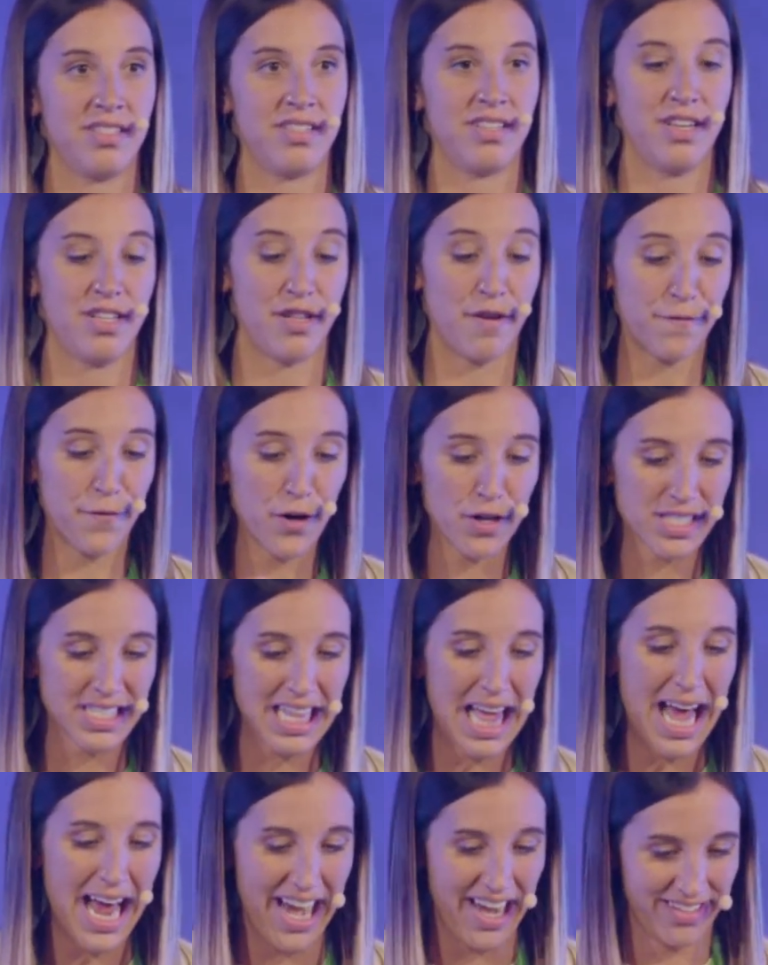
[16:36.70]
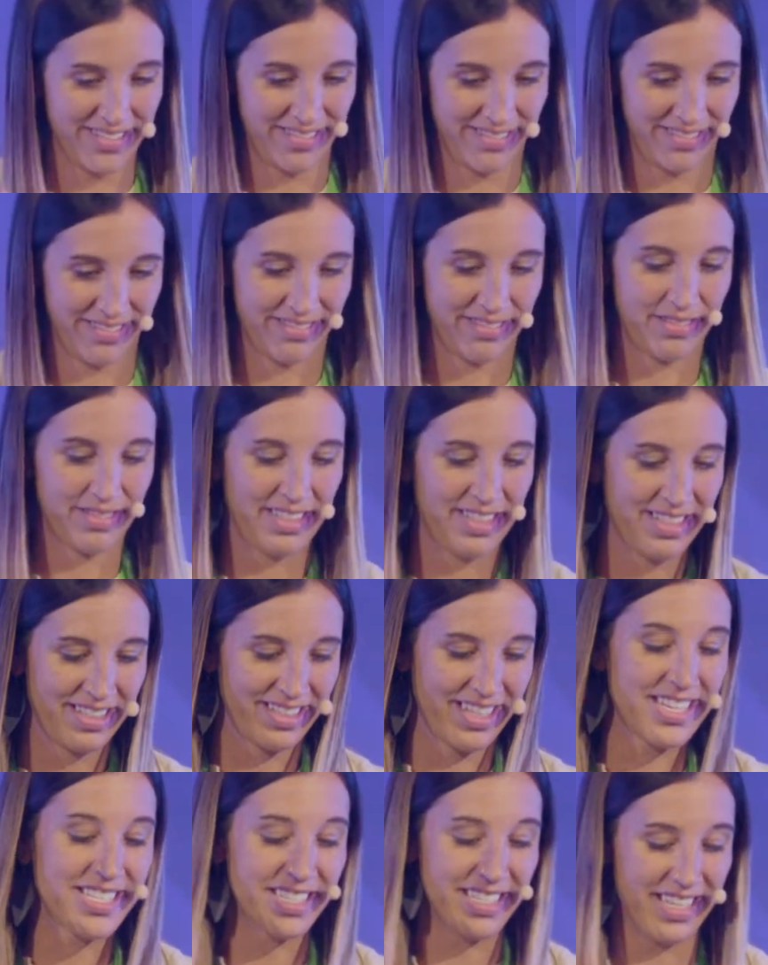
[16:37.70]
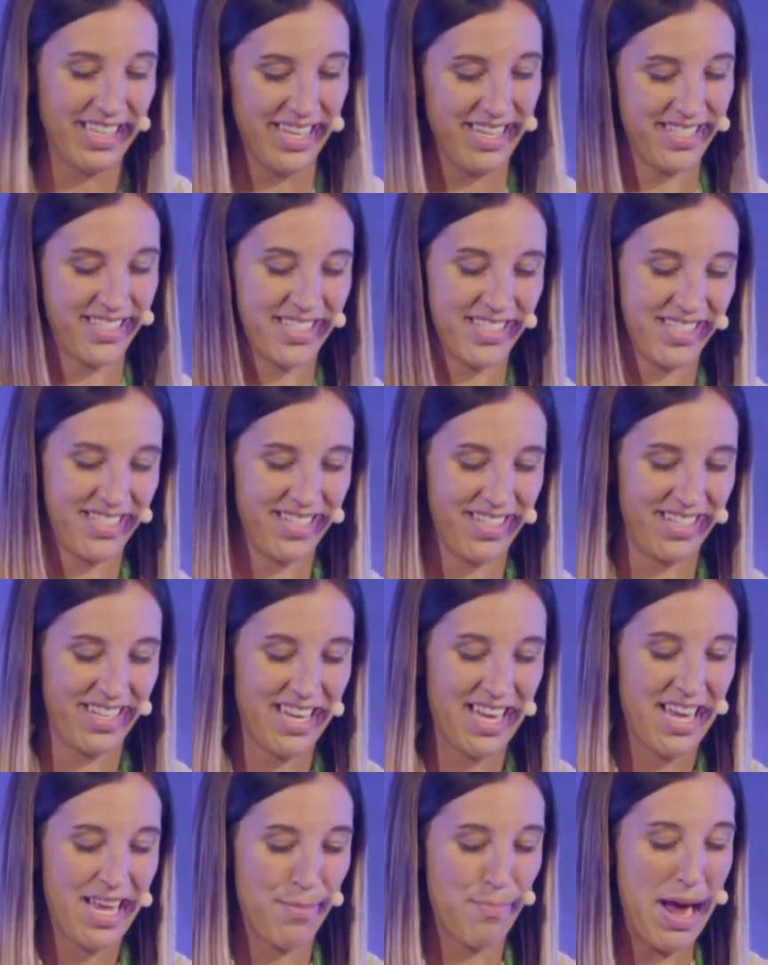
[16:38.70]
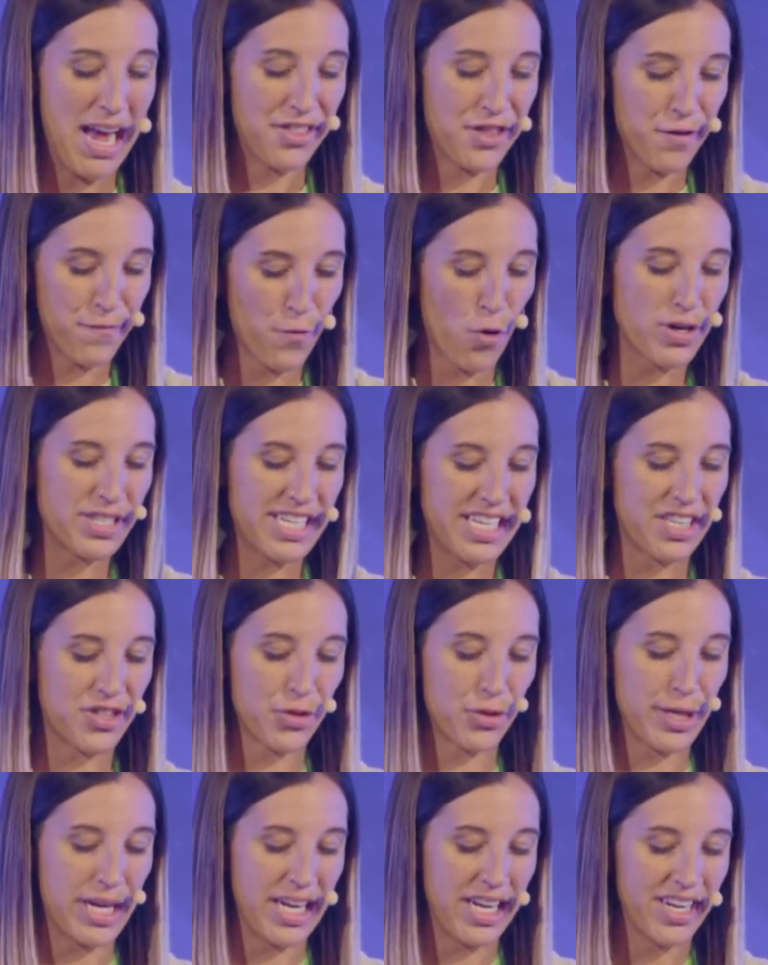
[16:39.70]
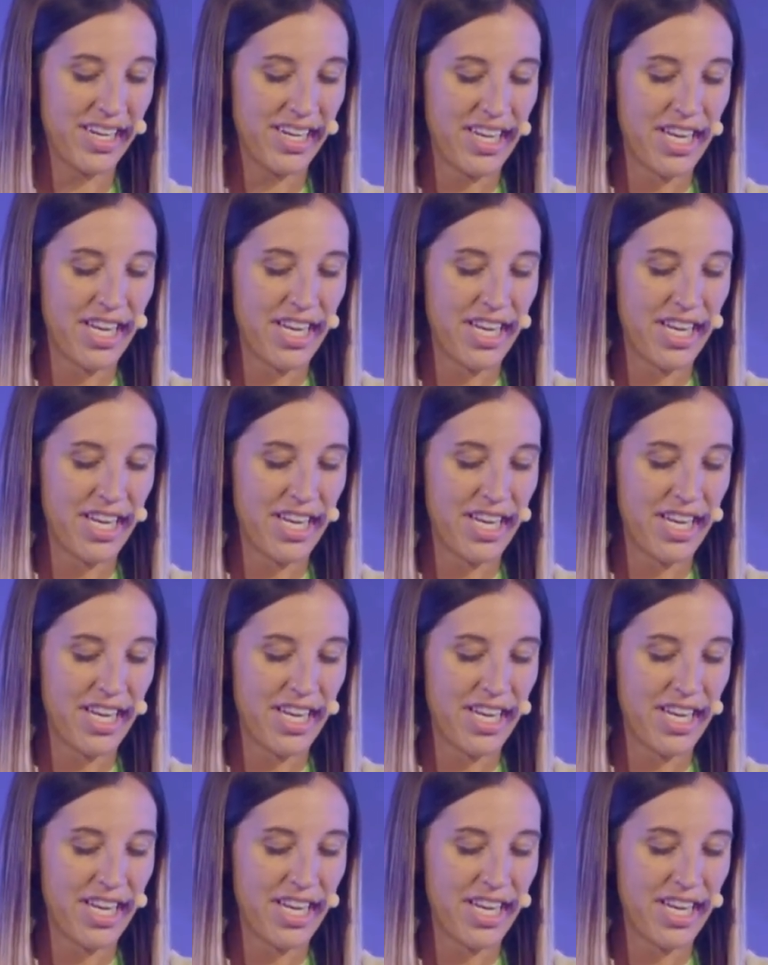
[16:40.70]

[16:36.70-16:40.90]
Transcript: The first lie, listen to this Matthew 14, 3.